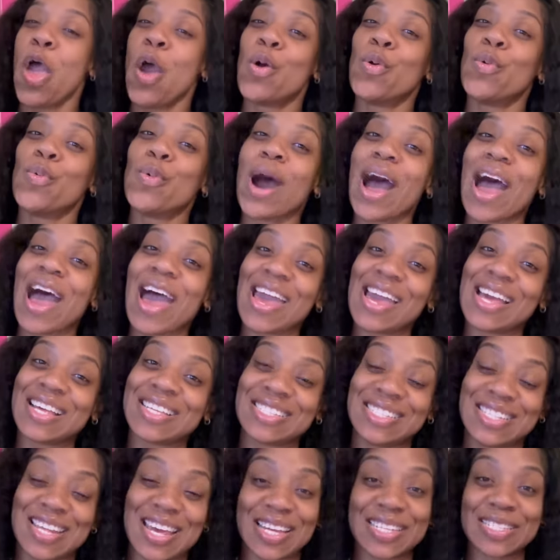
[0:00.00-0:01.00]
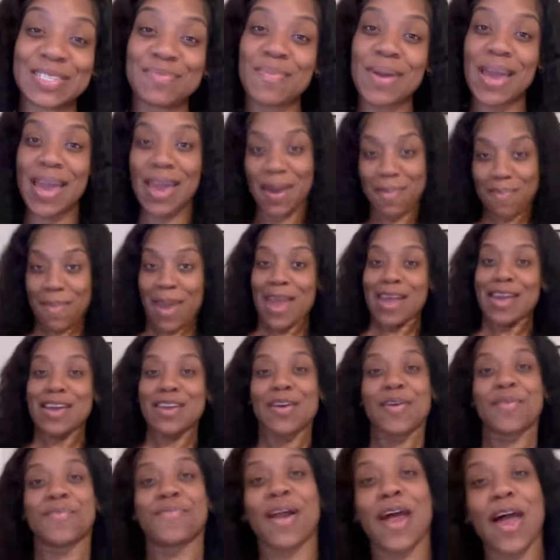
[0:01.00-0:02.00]
Why is this man
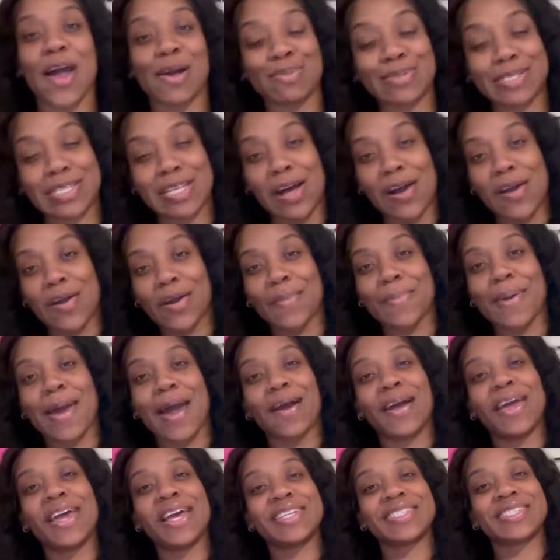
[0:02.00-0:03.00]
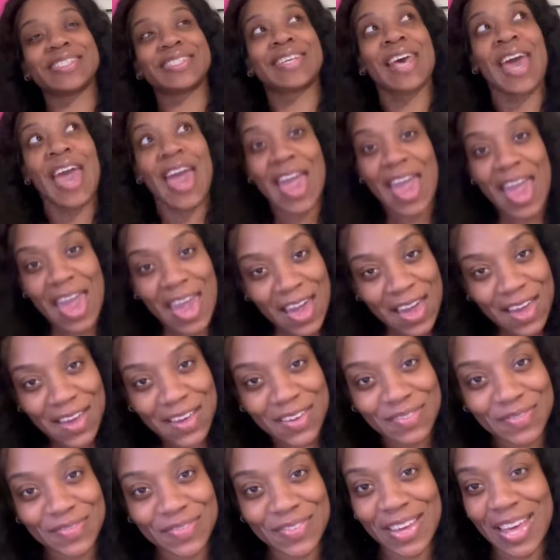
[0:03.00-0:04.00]
making a rap song about his
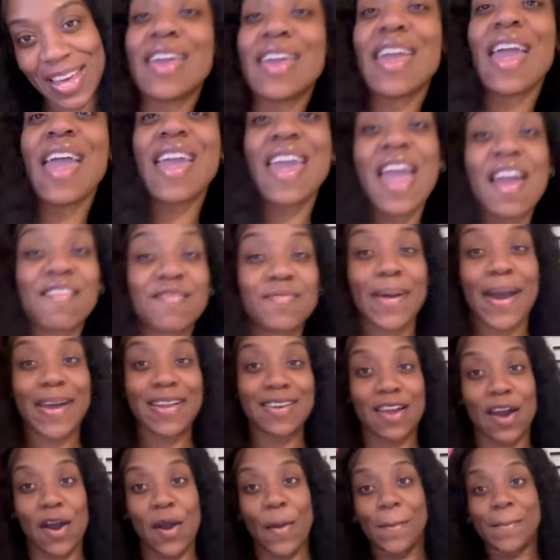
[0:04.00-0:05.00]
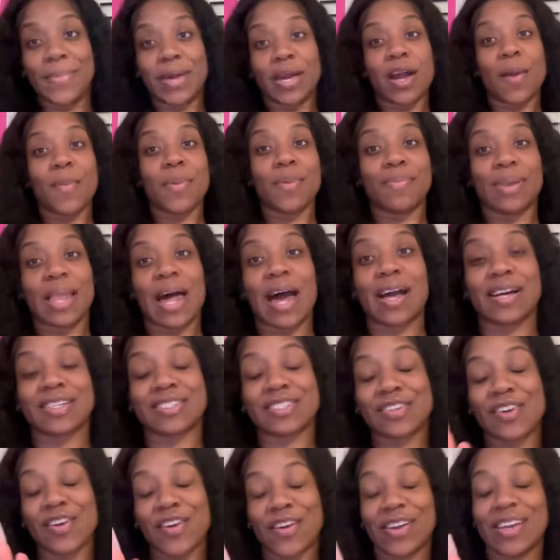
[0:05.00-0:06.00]
teeth? Everybody know Big Homie
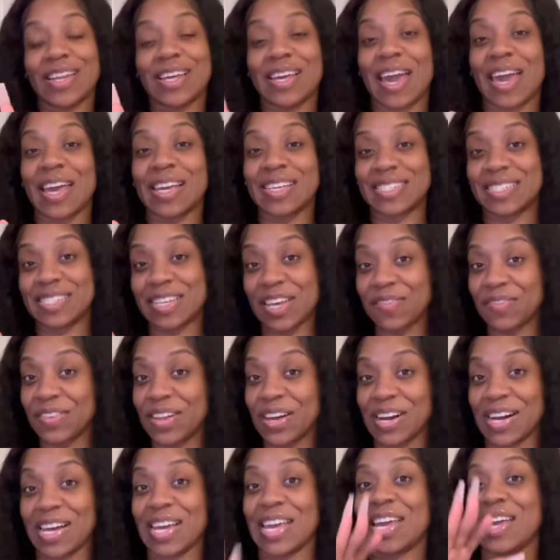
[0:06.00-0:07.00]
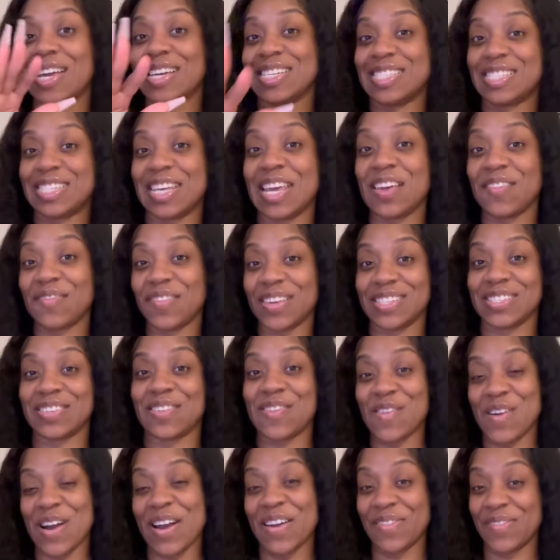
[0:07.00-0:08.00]
Blocks currently got his teeth done and his teeth is
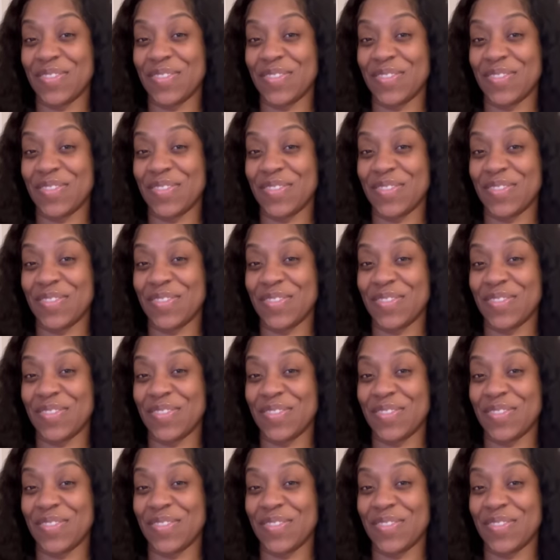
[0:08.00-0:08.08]
going